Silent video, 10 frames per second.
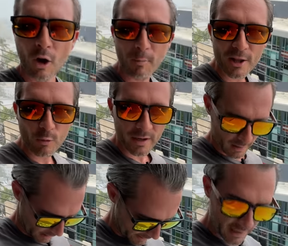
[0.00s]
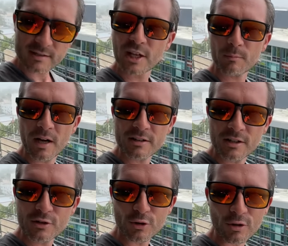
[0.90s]
Oh, by the way, how do you guys like my
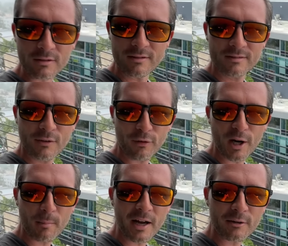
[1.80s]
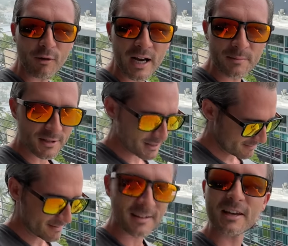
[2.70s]
t-shirt? A friend of mine, Ramsey,
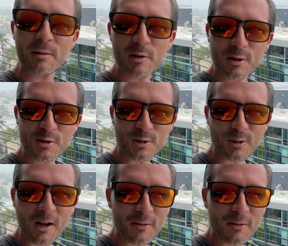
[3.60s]
he gave me this shirt.